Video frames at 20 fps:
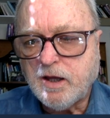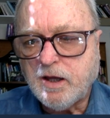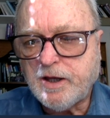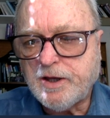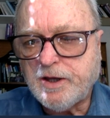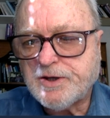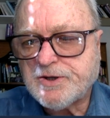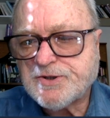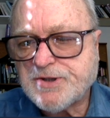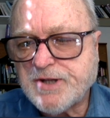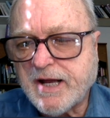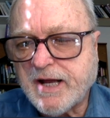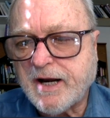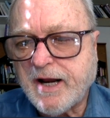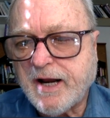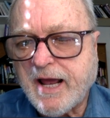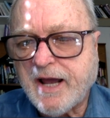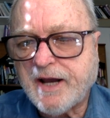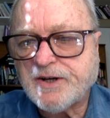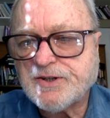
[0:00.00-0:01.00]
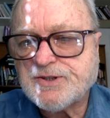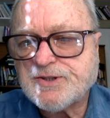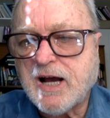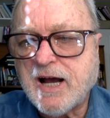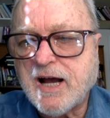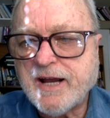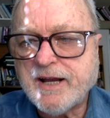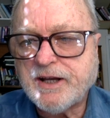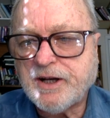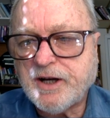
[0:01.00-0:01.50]
is that
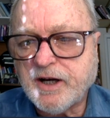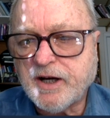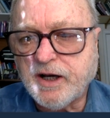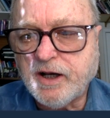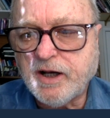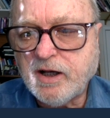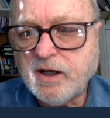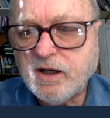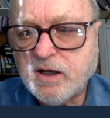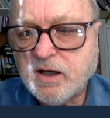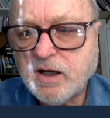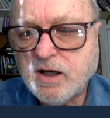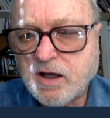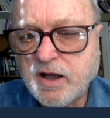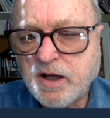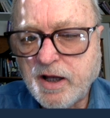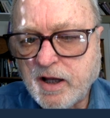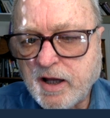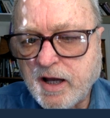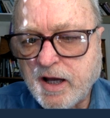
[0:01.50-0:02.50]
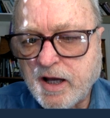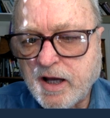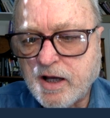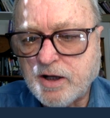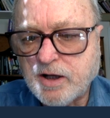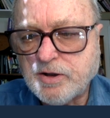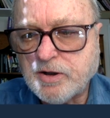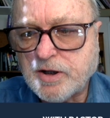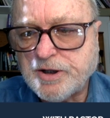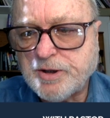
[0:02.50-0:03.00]
anxiety
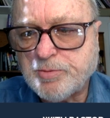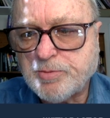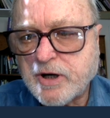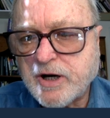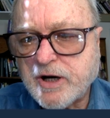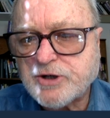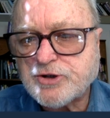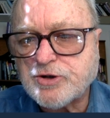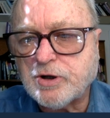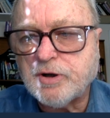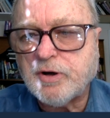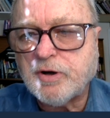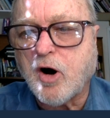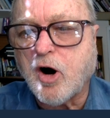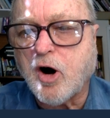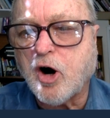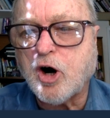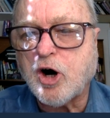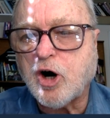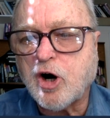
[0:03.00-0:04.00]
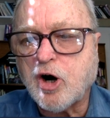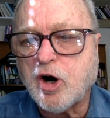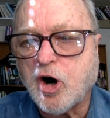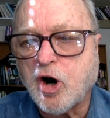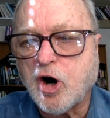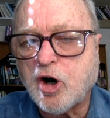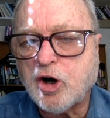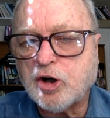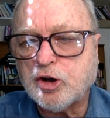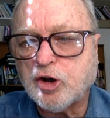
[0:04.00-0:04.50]
and uh, depression are,
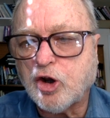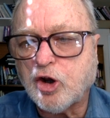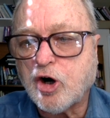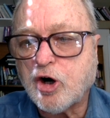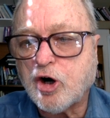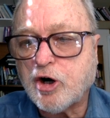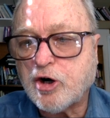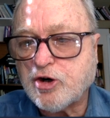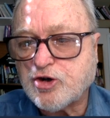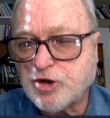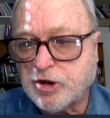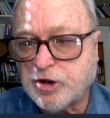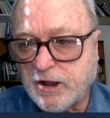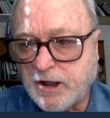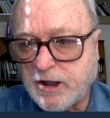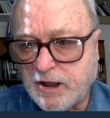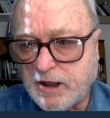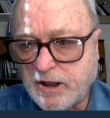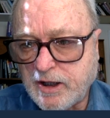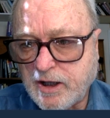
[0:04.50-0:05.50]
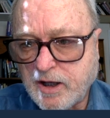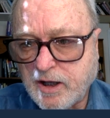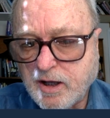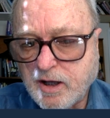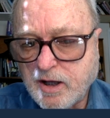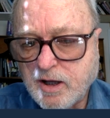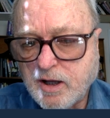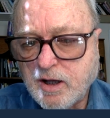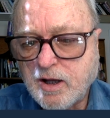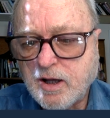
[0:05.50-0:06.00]
are largely
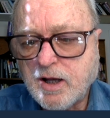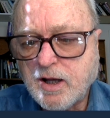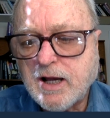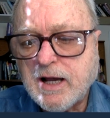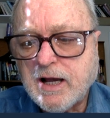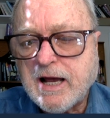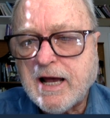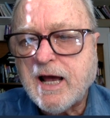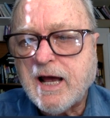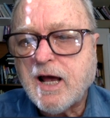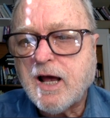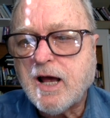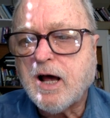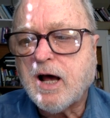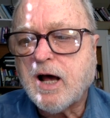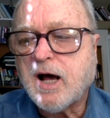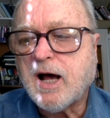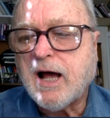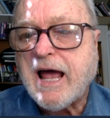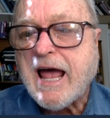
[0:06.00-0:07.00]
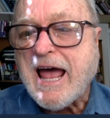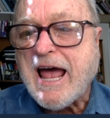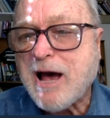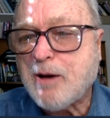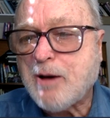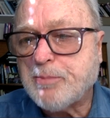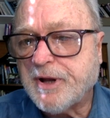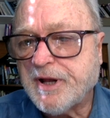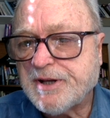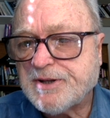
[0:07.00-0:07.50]
uh,
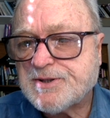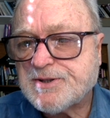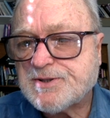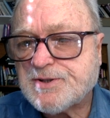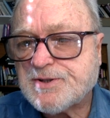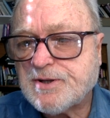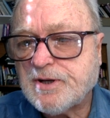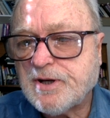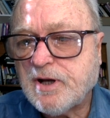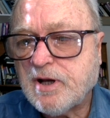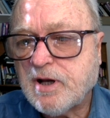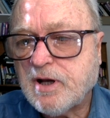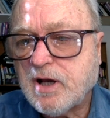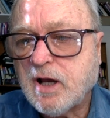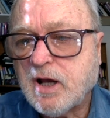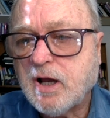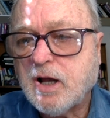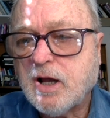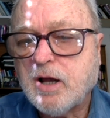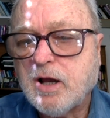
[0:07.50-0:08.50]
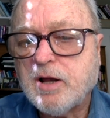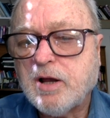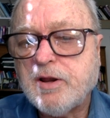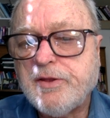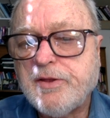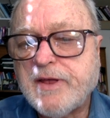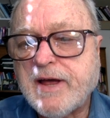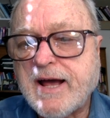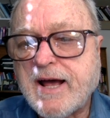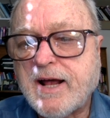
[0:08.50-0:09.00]
habits
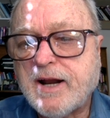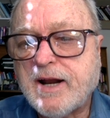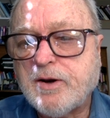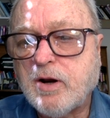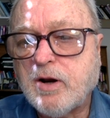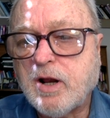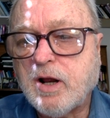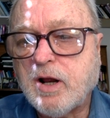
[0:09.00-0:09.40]
that...